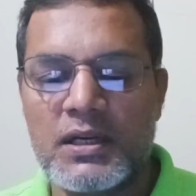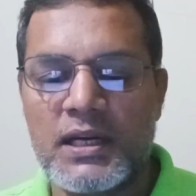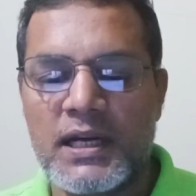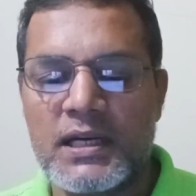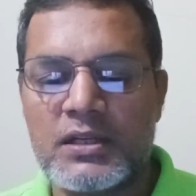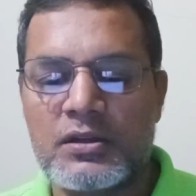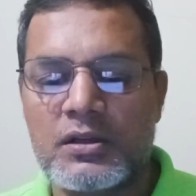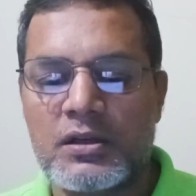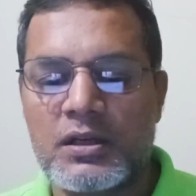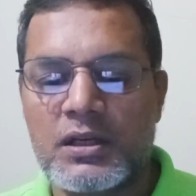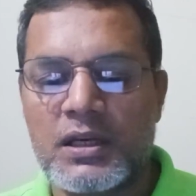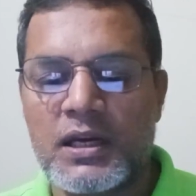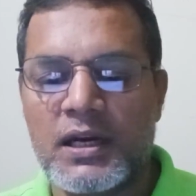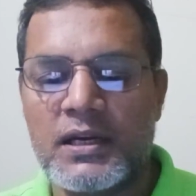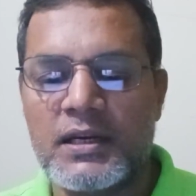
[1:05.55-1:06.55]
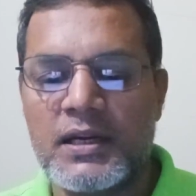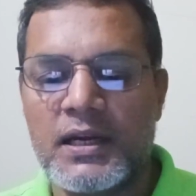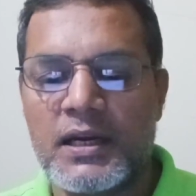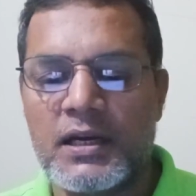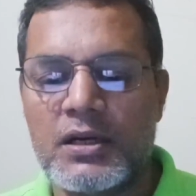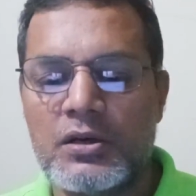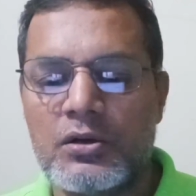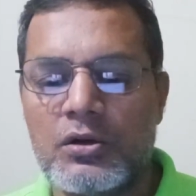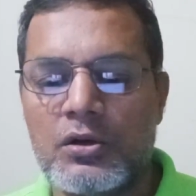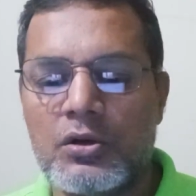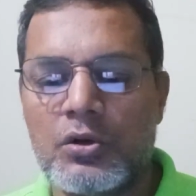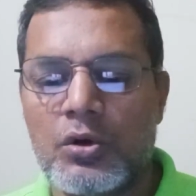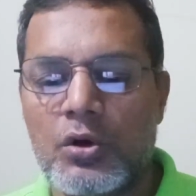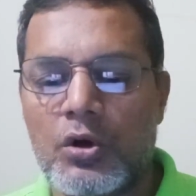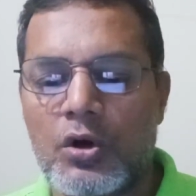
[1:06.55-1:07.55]
that can
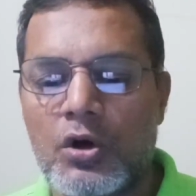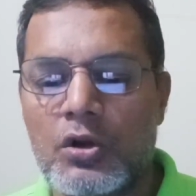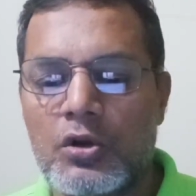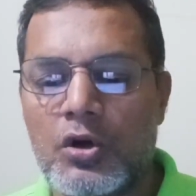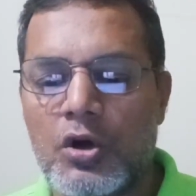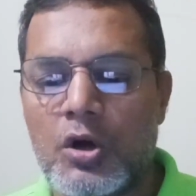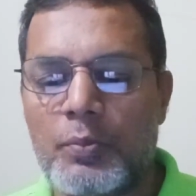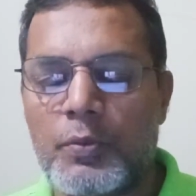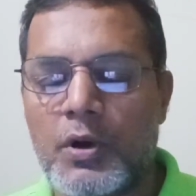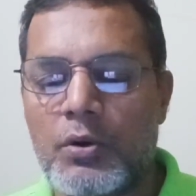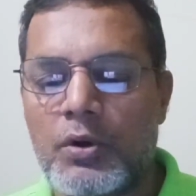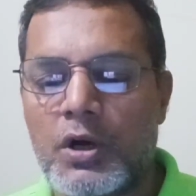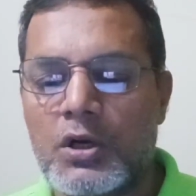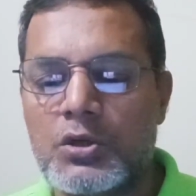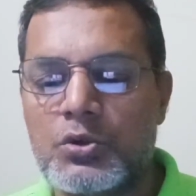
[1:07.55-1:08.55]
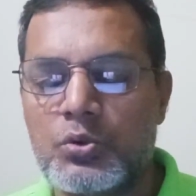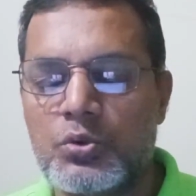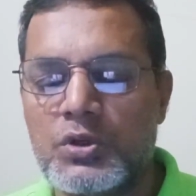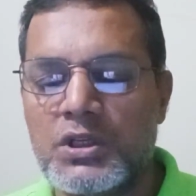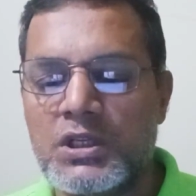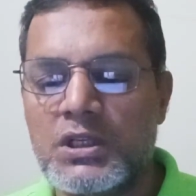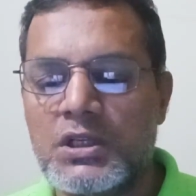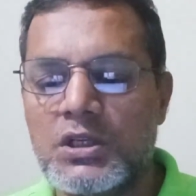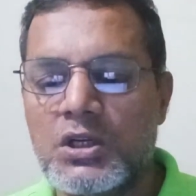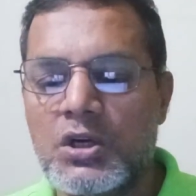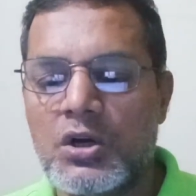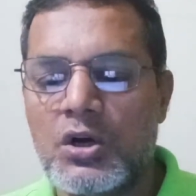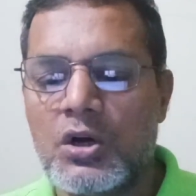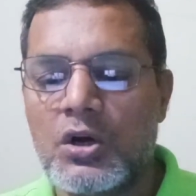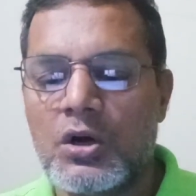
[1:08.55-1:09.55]
handle all of our 2D
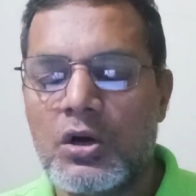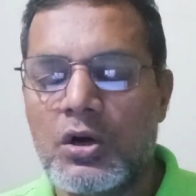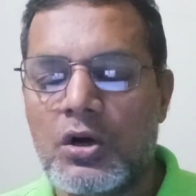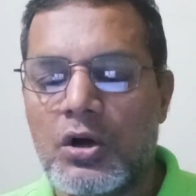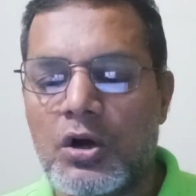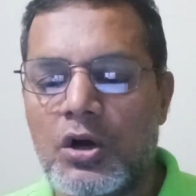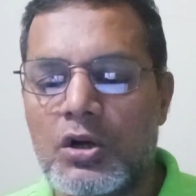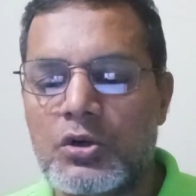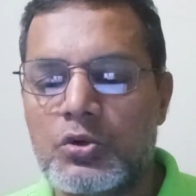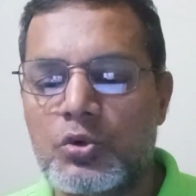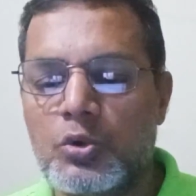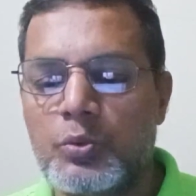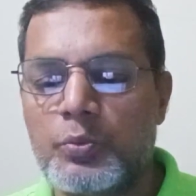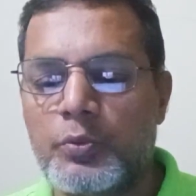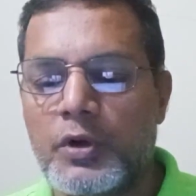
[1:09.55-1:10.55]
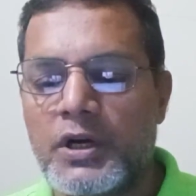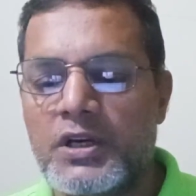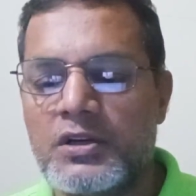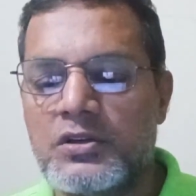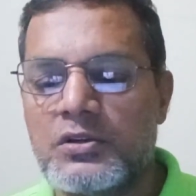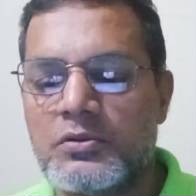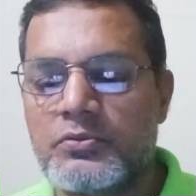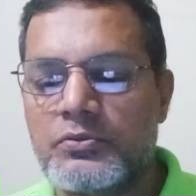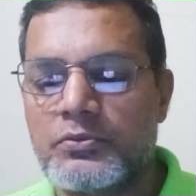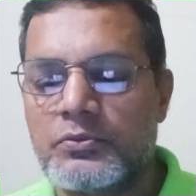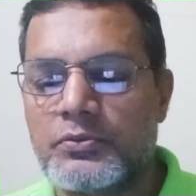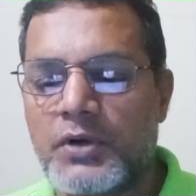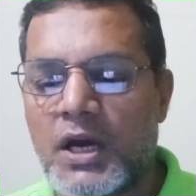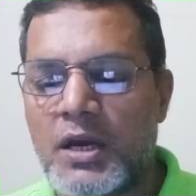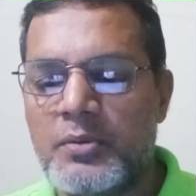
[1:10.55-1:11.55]
or
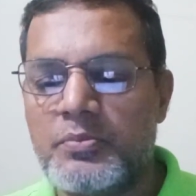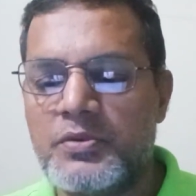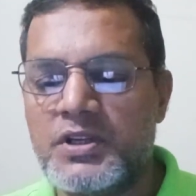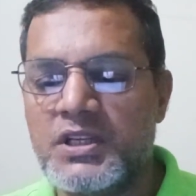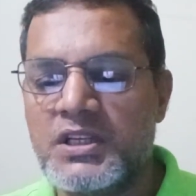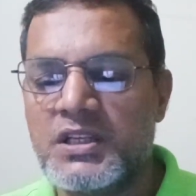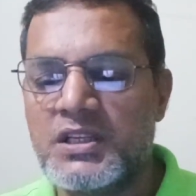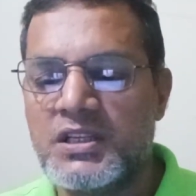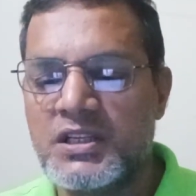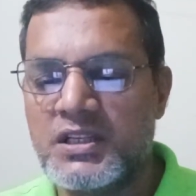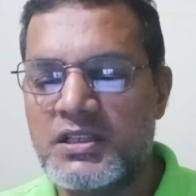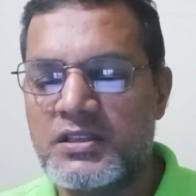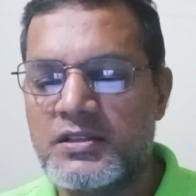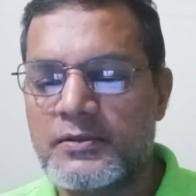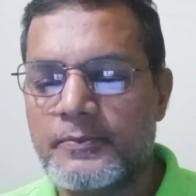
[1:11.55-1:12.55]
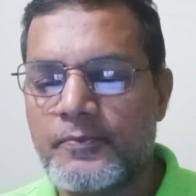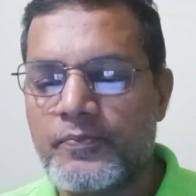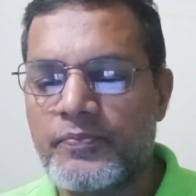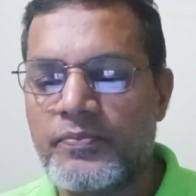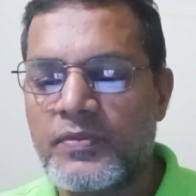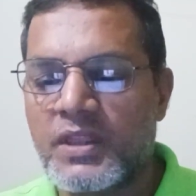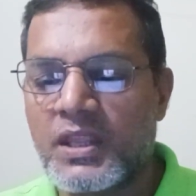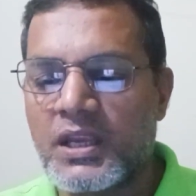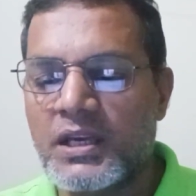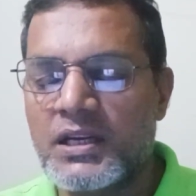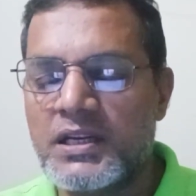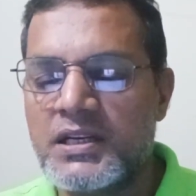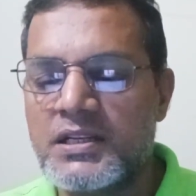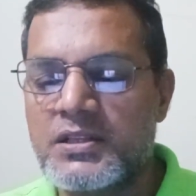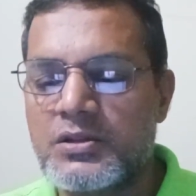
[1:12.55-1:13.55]
2.5D needs.
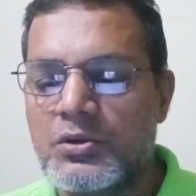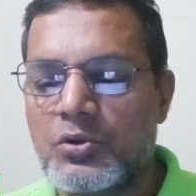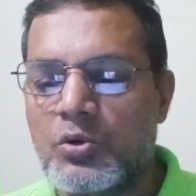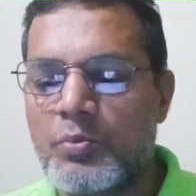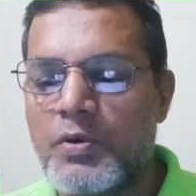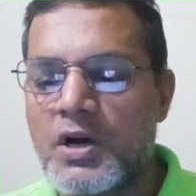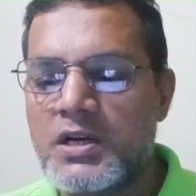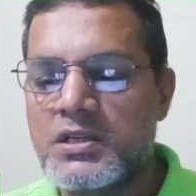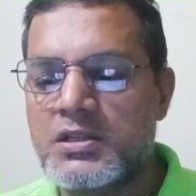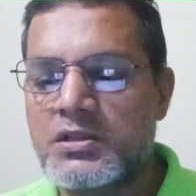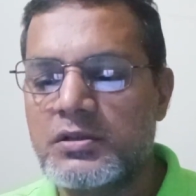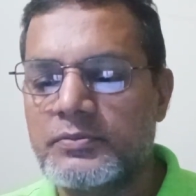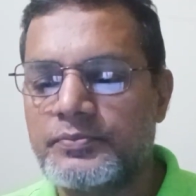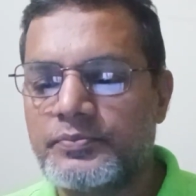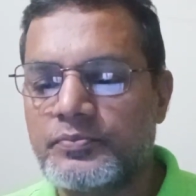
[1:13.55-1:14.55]
Its robust